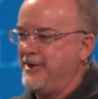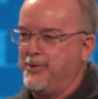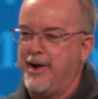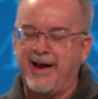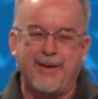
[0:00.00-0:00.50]
the
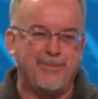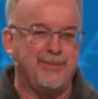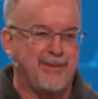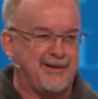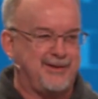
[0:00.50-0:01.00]
way I've
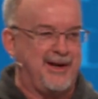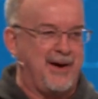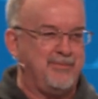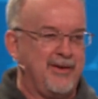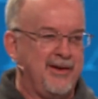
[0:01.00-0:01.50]
been messing
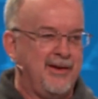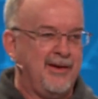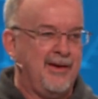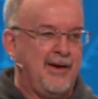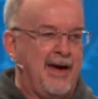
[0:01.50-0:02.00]
up.
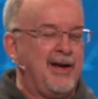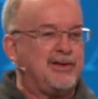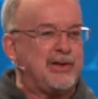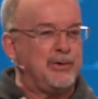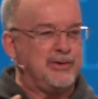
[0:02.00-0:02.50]
And
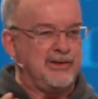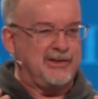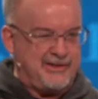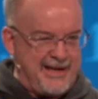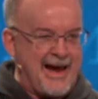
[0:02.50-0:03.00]
so
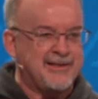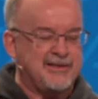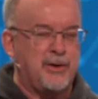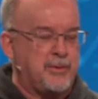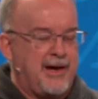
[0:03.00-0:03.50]

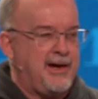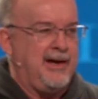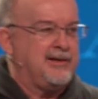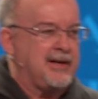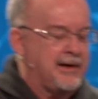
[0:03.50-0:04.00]
that's okay.
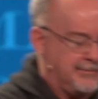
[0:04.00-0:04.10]
It's like,